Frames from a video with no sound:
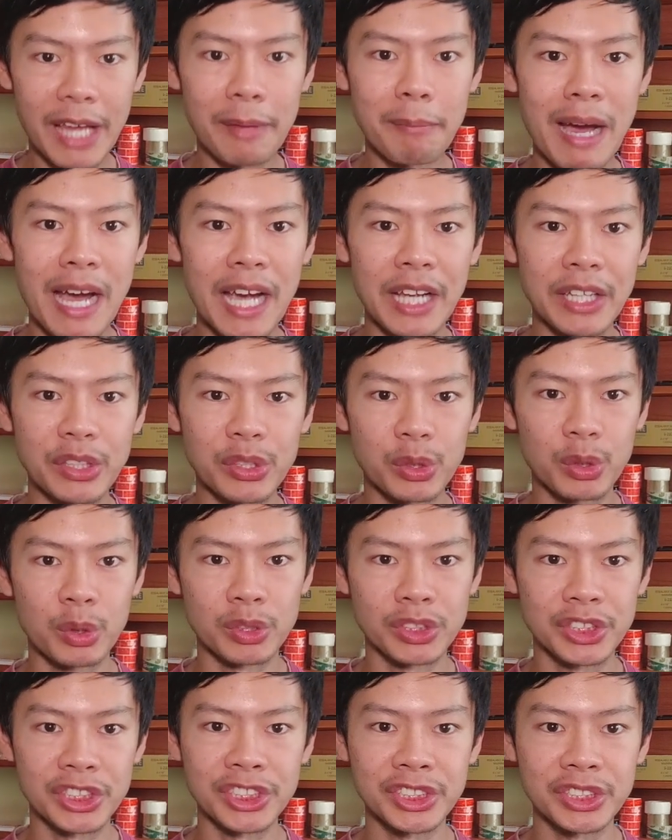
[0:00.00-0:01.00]
With that in mind,
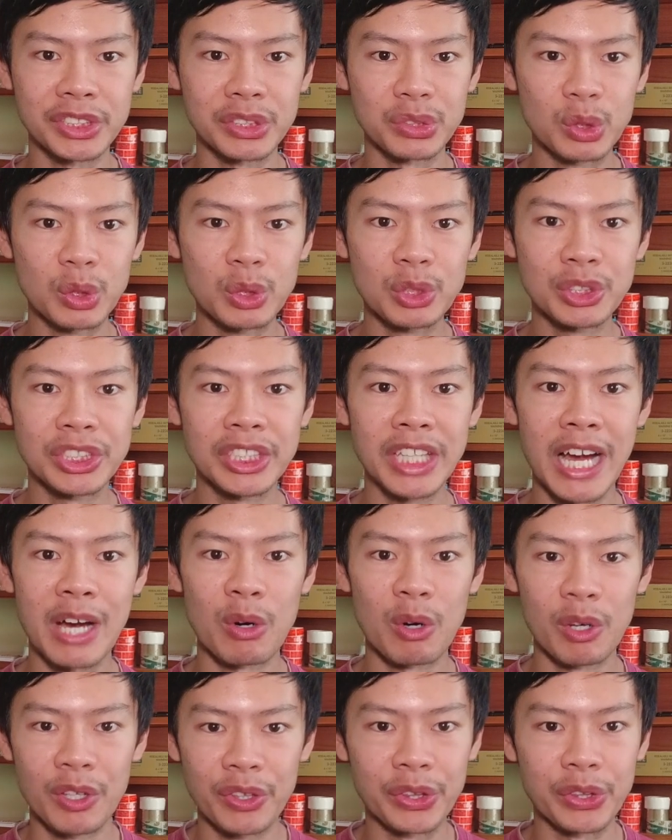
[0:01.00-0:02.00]
you're just losing
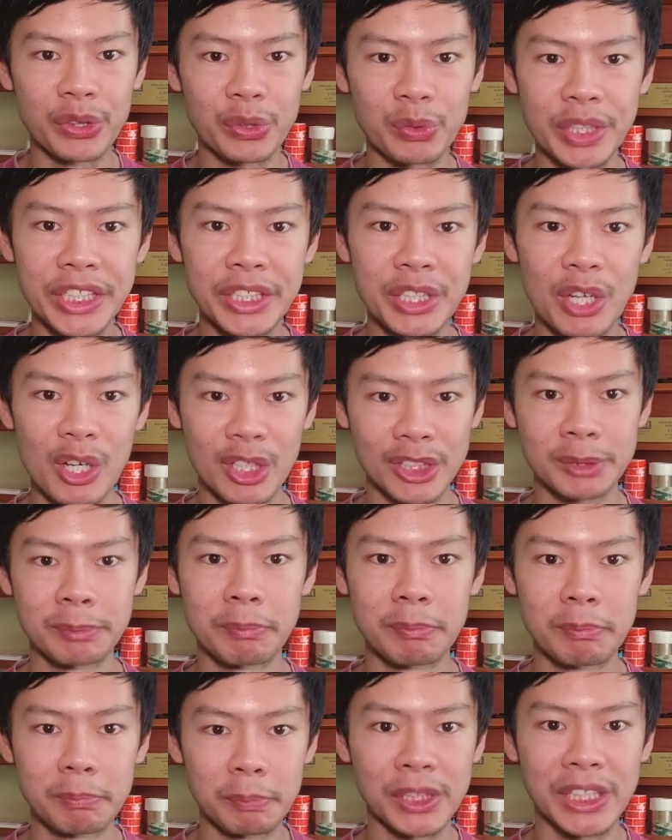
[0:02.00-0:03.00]
out on $3
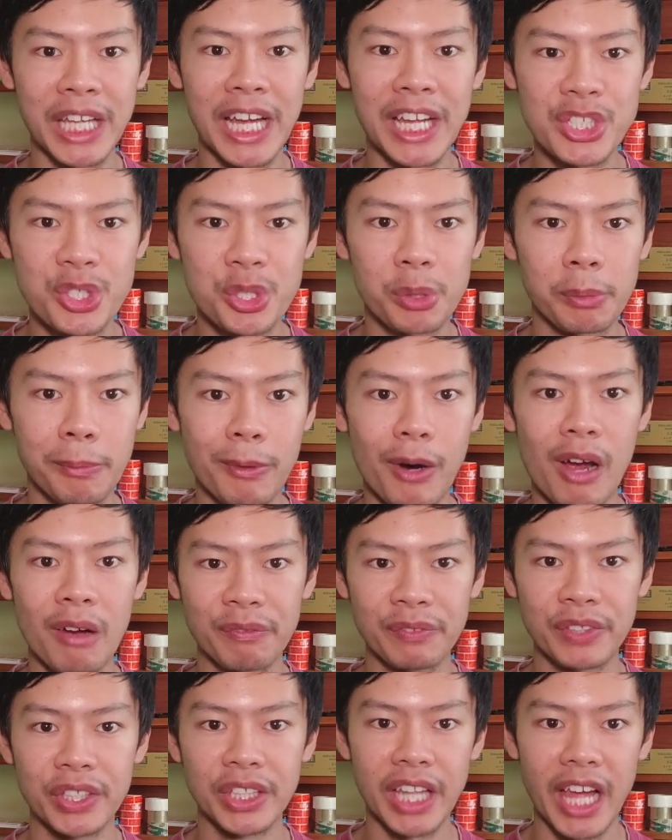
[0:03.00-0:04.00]
potential
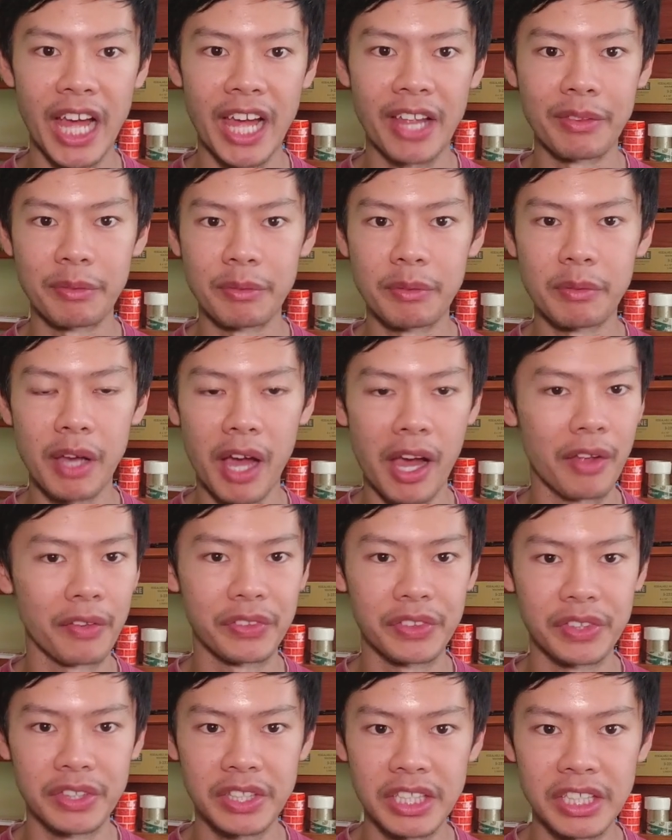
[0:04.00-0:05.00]
profit, and
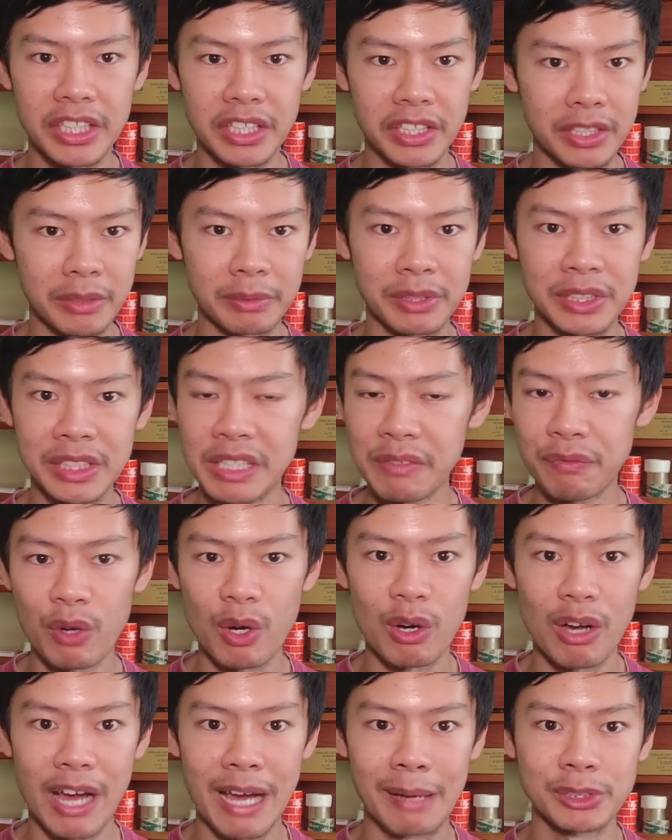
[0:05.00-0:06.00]
the
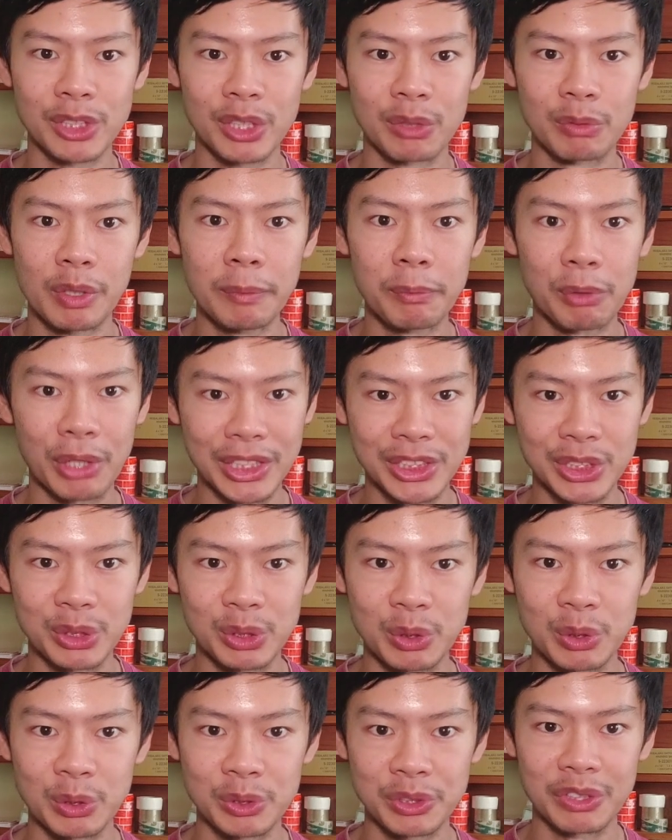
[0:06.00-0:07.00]
default Amazon
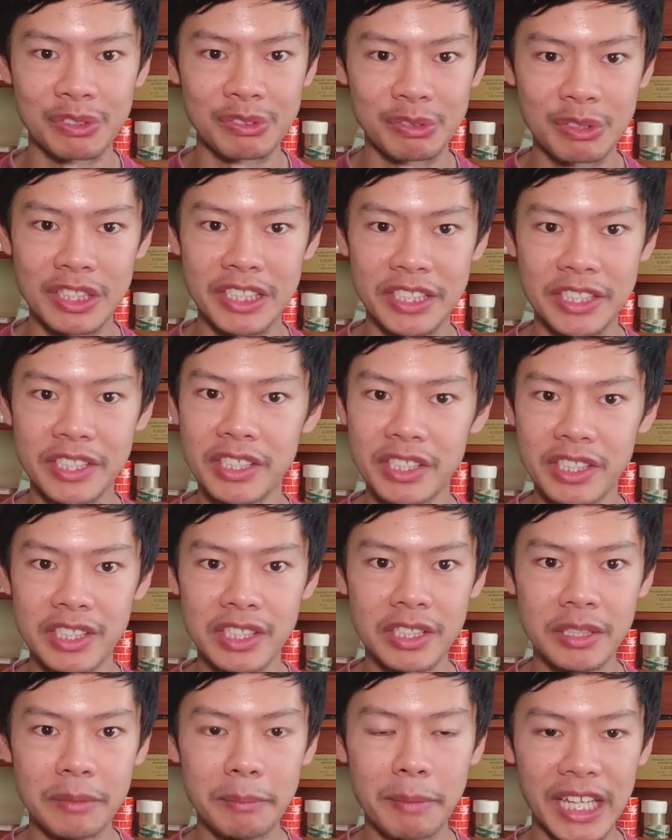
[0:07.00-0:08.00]
Repricer tools don't really
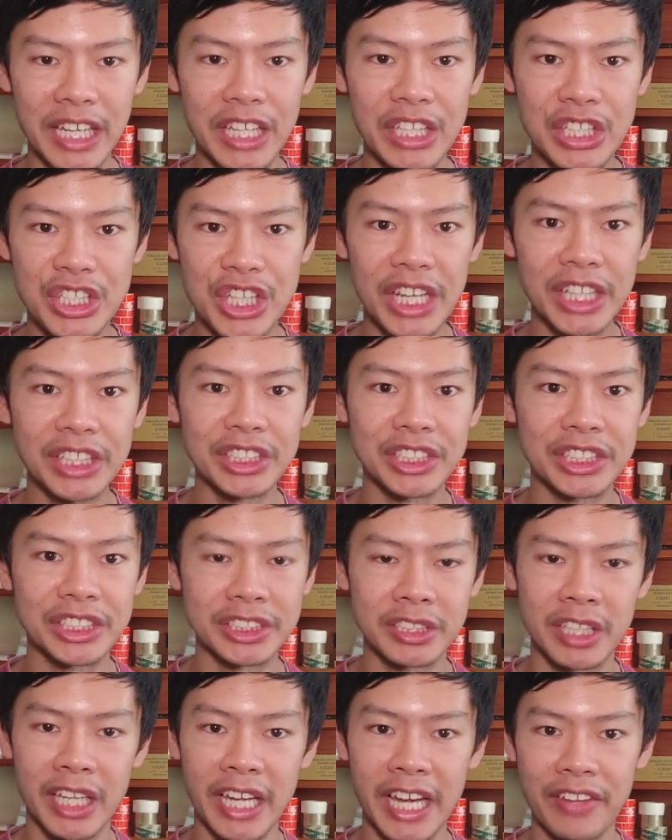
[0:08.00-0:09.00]
make any
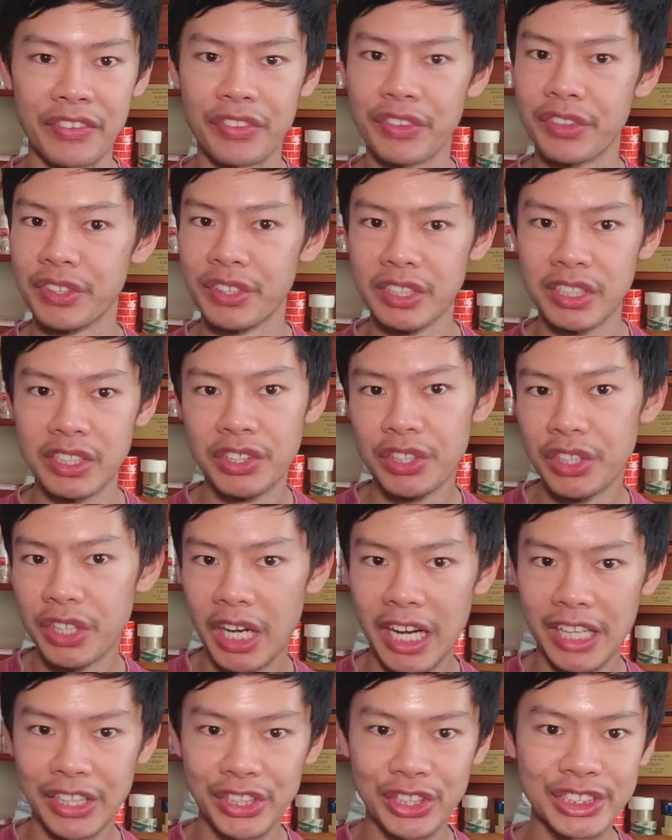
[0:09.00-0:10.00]
changes, and
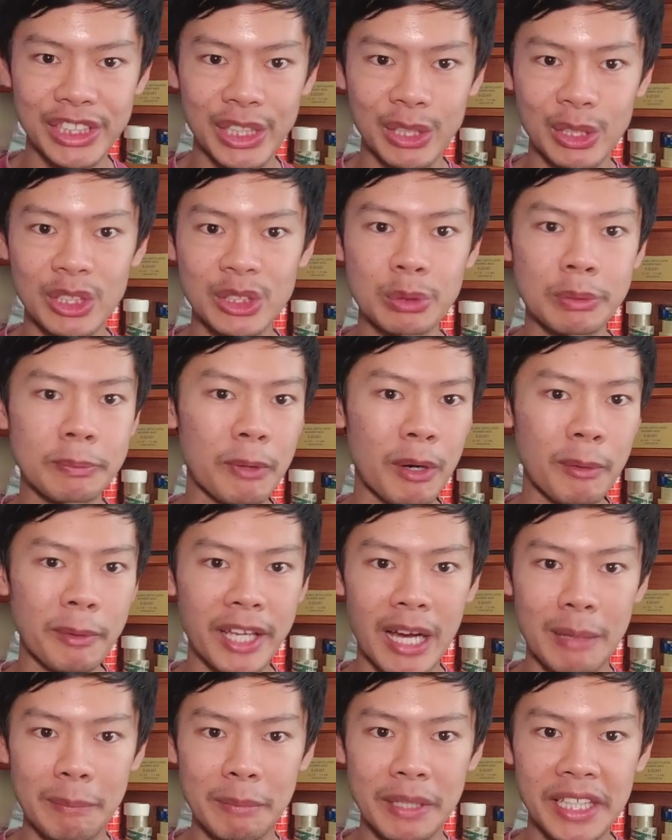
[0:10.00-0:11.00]
other sellers will
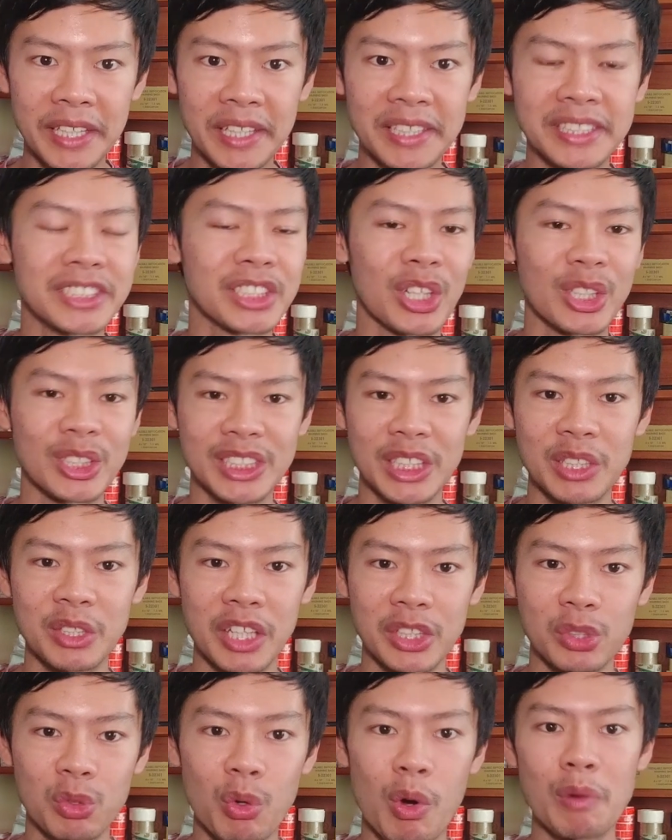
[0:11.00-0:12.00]
probably come in and start
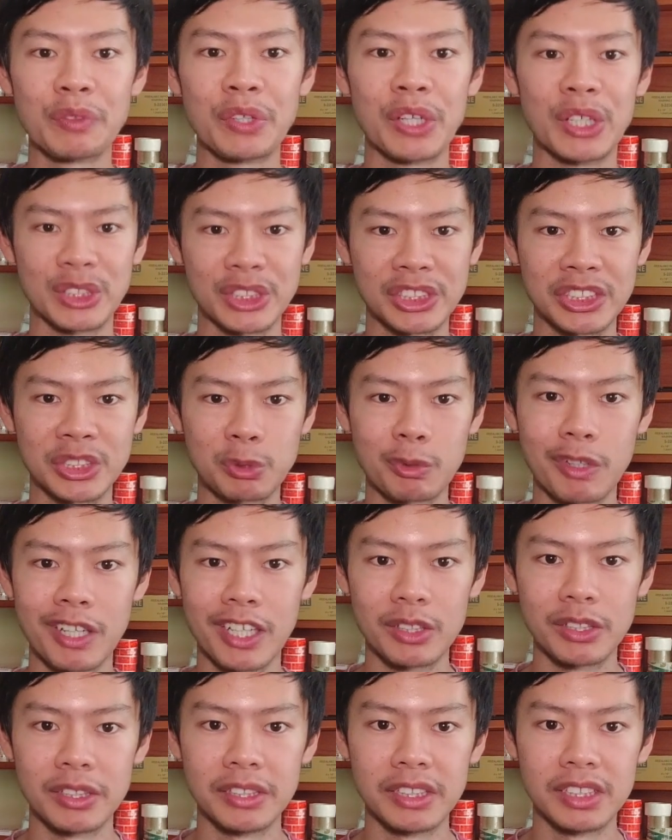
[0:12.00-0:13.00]
selling at $12 as
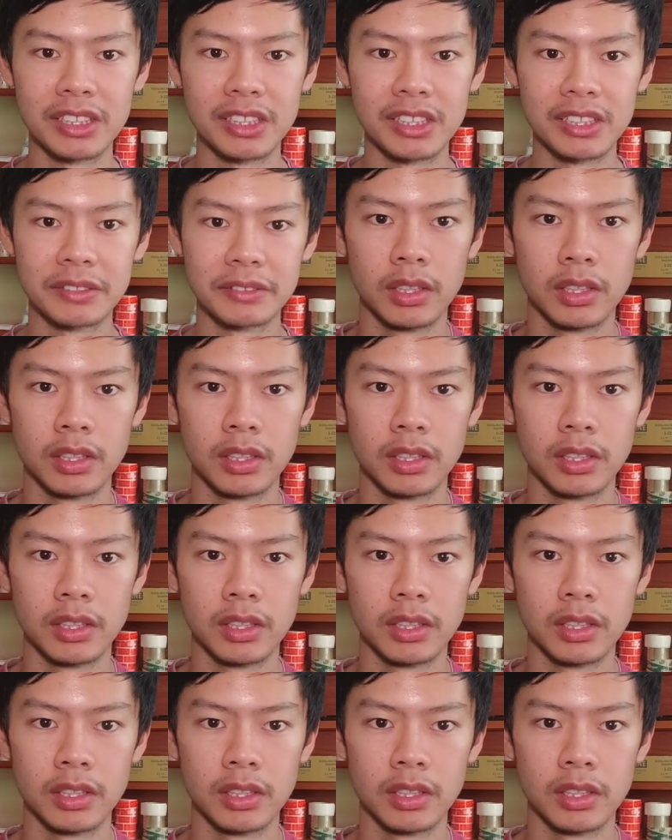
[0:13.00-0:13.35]
well.